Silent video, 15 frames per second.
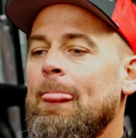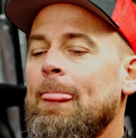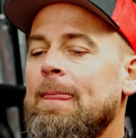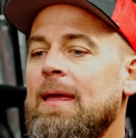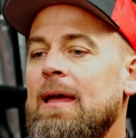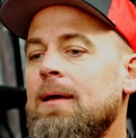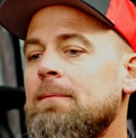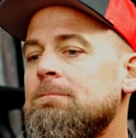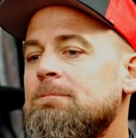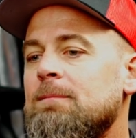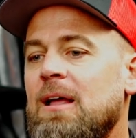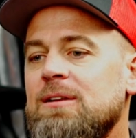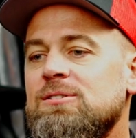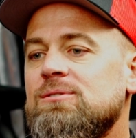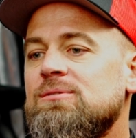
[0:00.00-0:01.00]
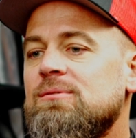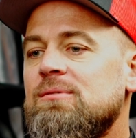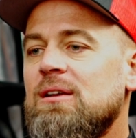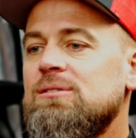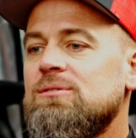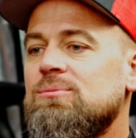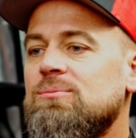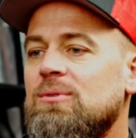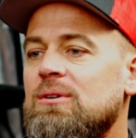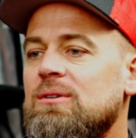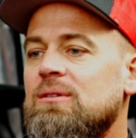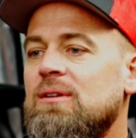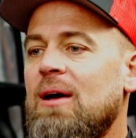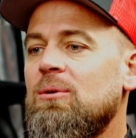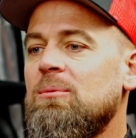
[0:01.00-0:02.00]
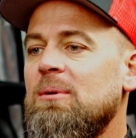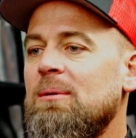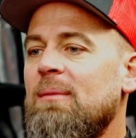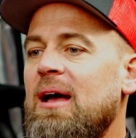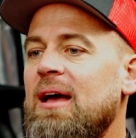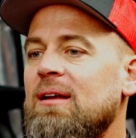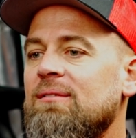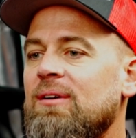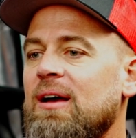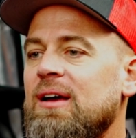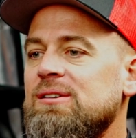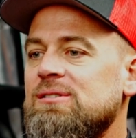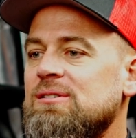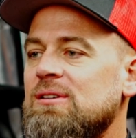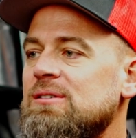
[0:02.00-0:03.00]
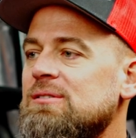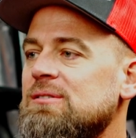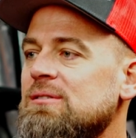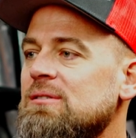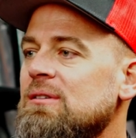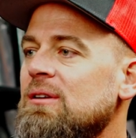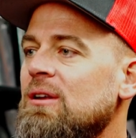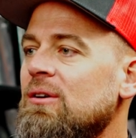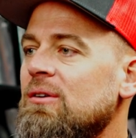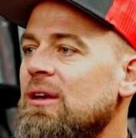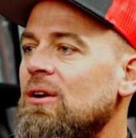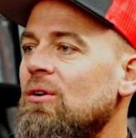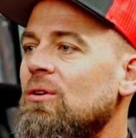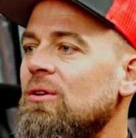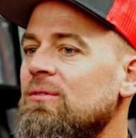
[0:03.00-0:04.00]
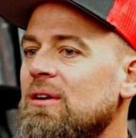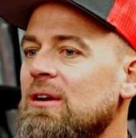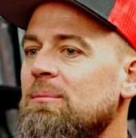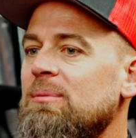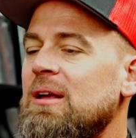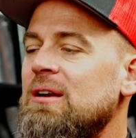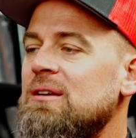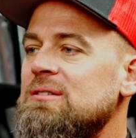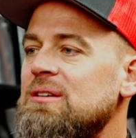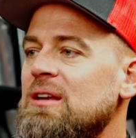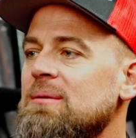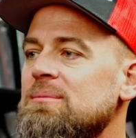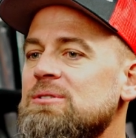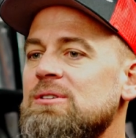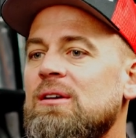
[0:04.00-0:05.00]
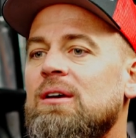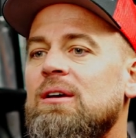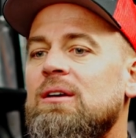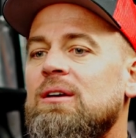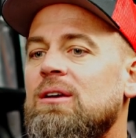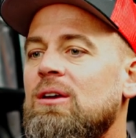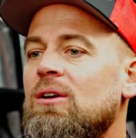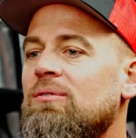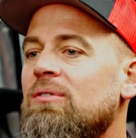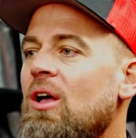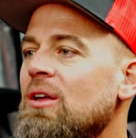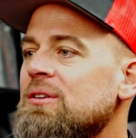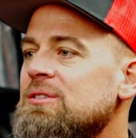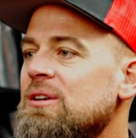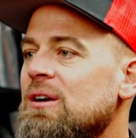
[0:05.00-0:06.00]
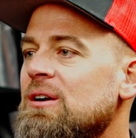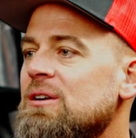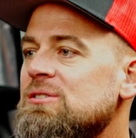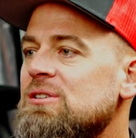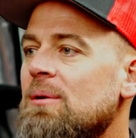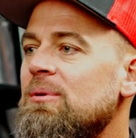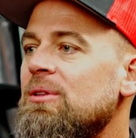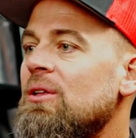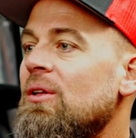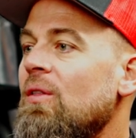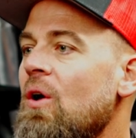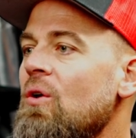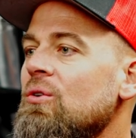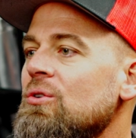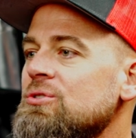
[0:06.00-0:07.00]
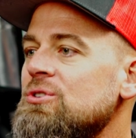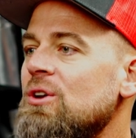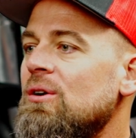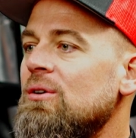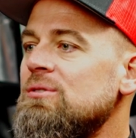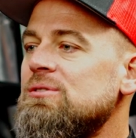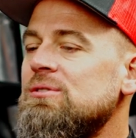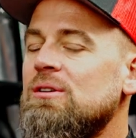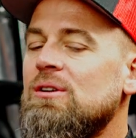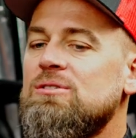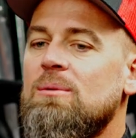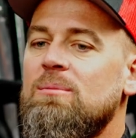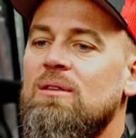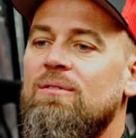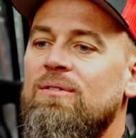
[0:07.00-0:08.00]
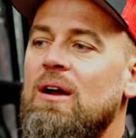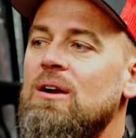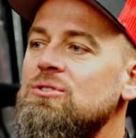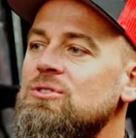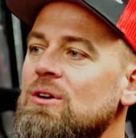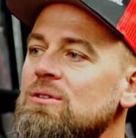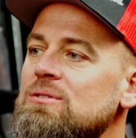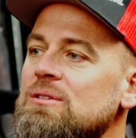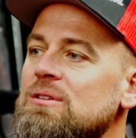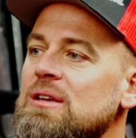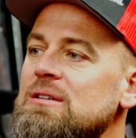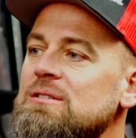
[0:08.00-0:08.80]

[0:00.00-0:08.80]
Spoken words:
yeah, that would be my advice is, you know, get a hold of independent teams, you know, volunteer at some of the local shows, you know, some of the fair shows and things